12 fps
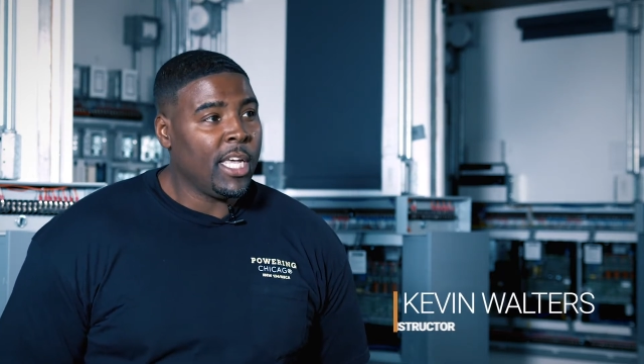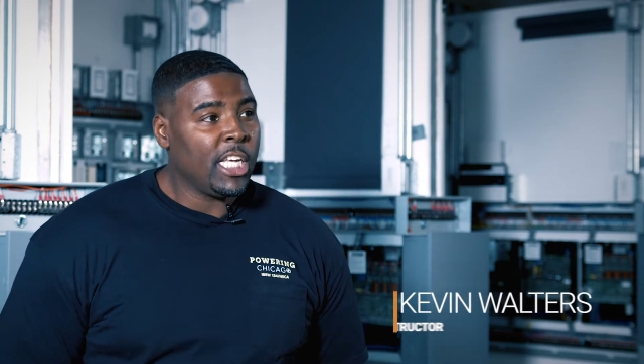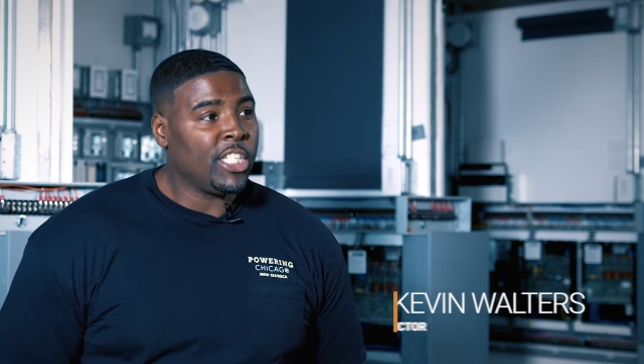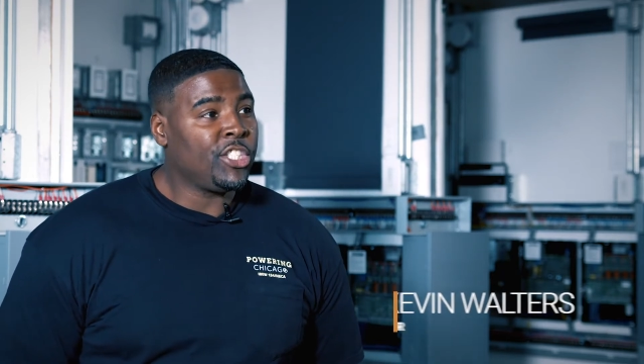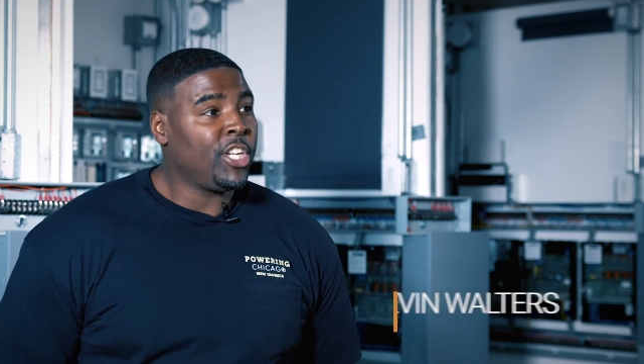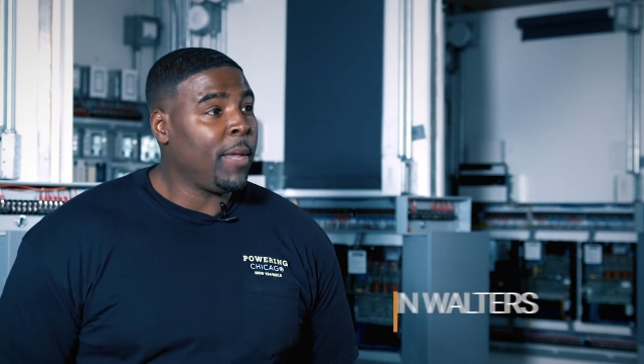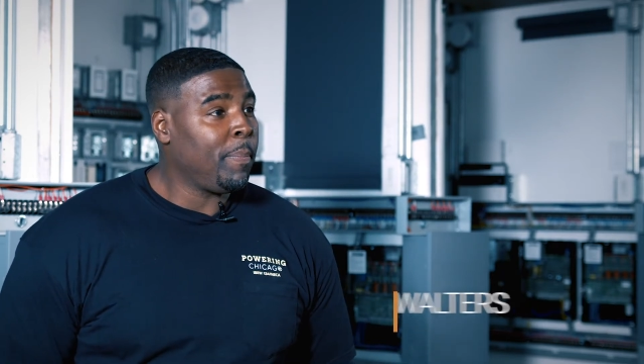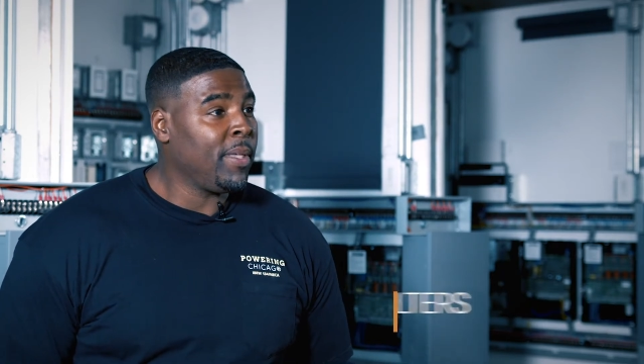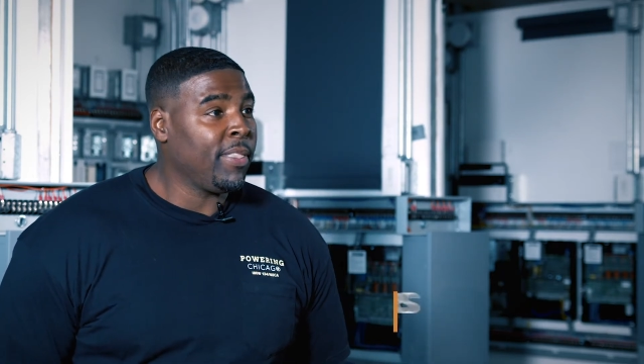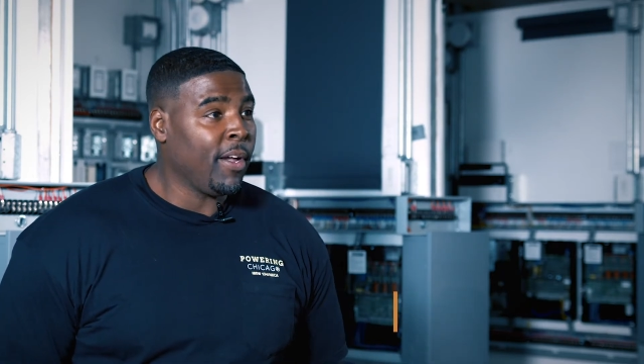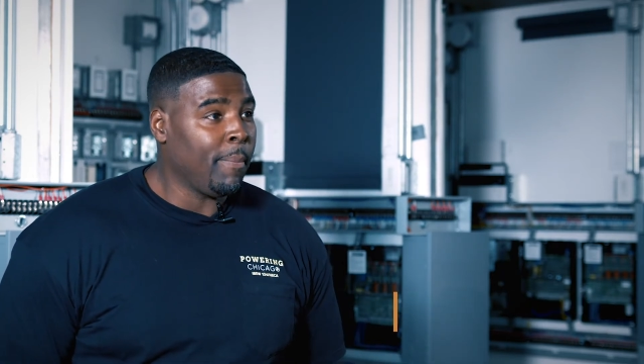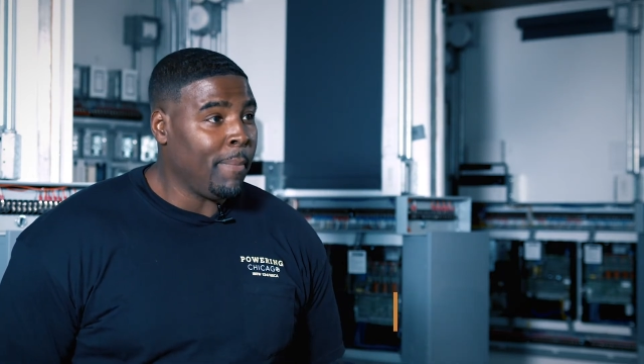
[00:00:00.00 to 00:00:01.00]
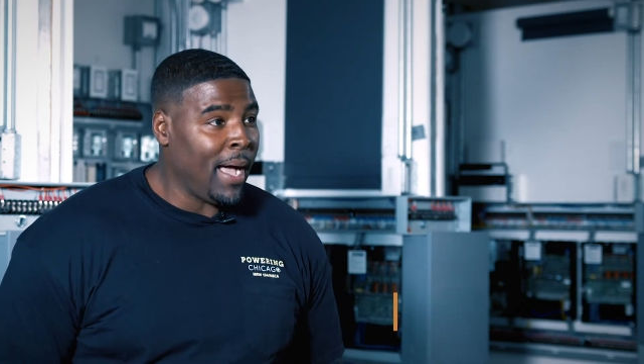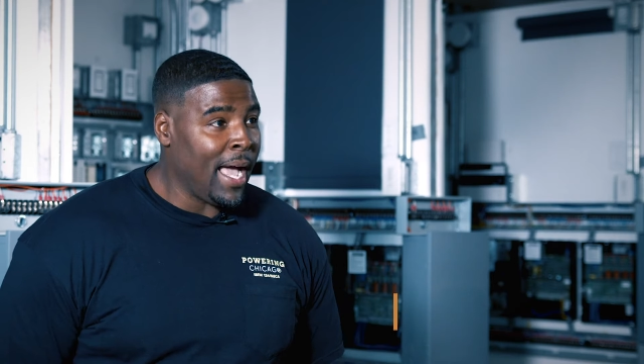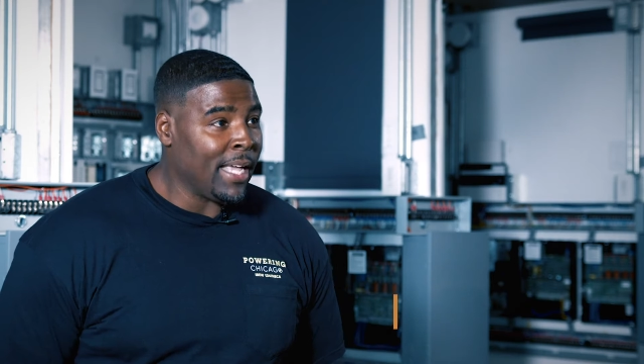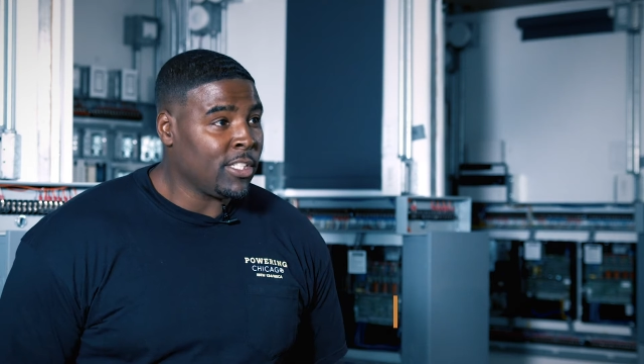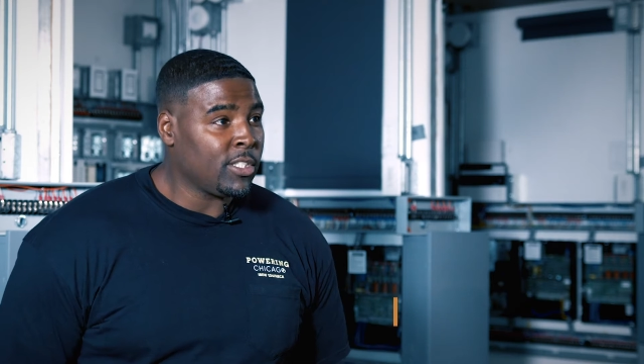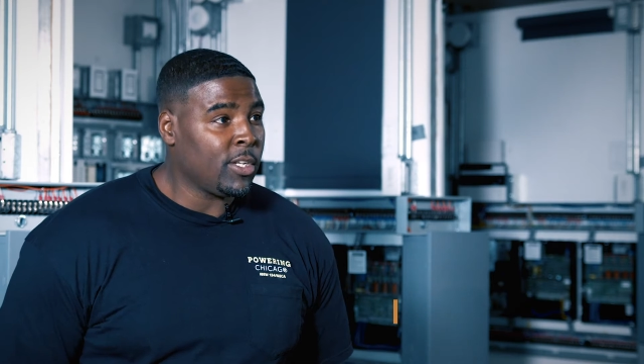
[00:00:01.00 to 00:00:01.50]
is shaping their
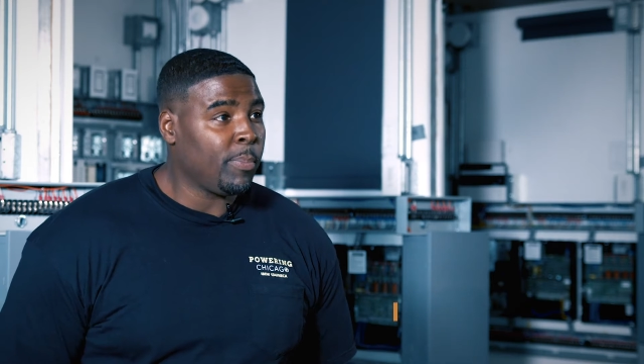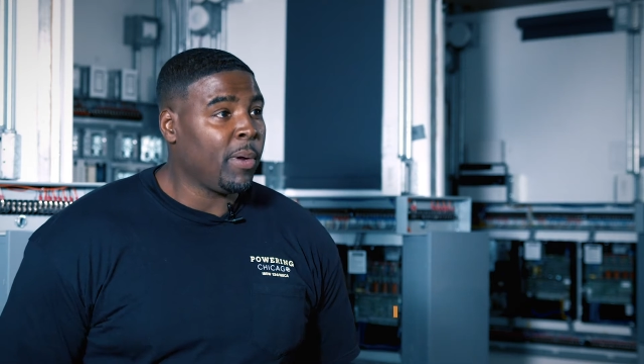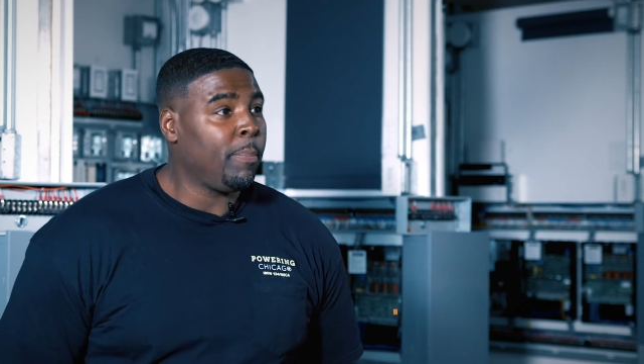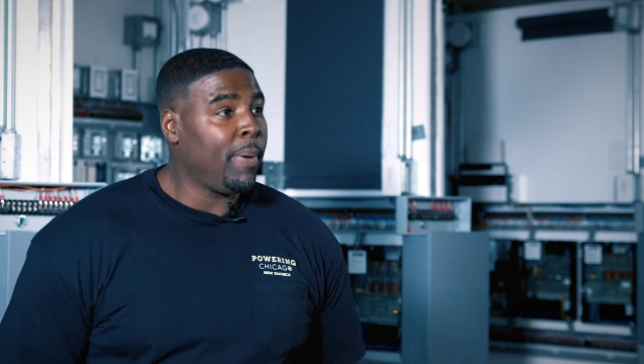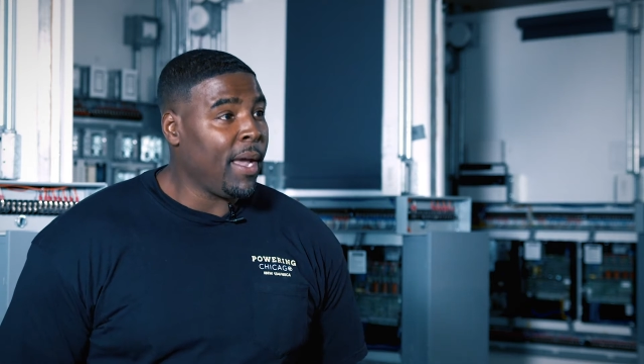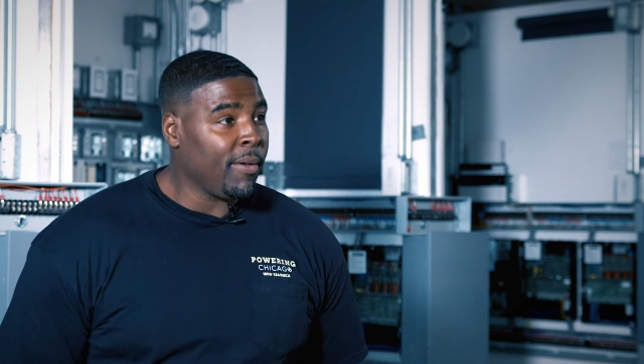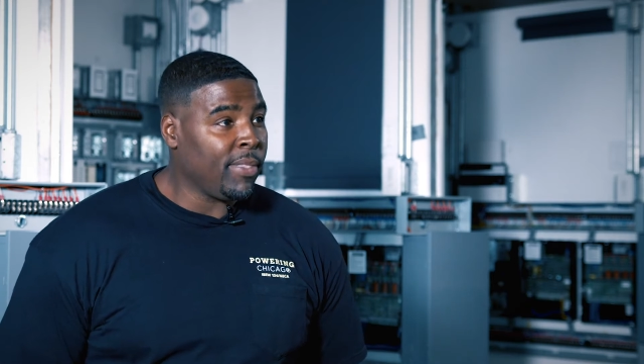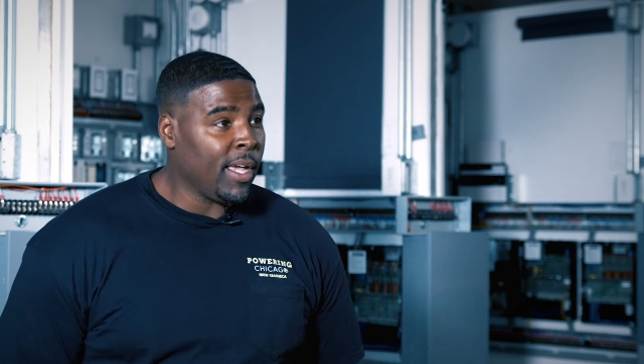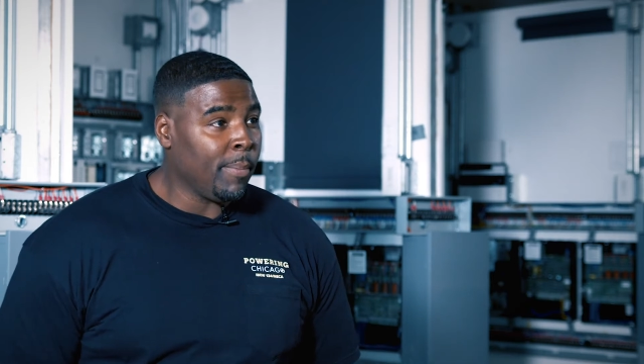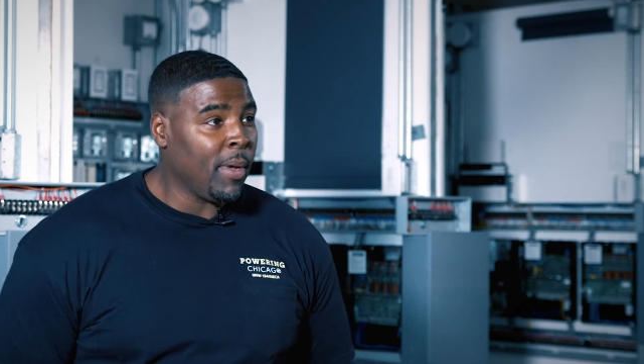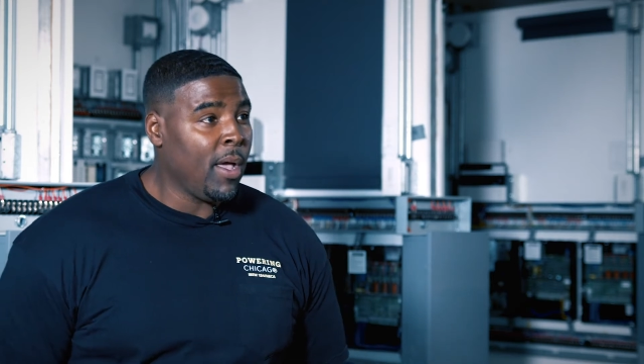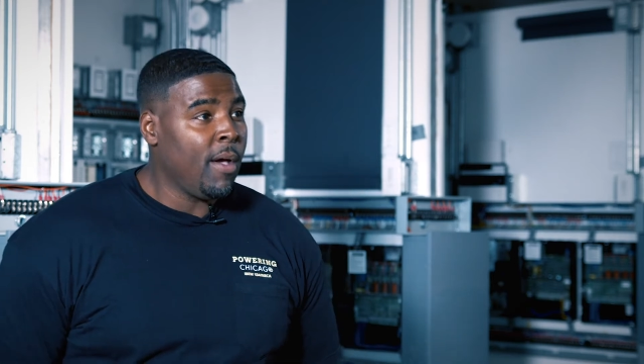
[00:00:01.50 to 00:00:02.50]
minds to prepare them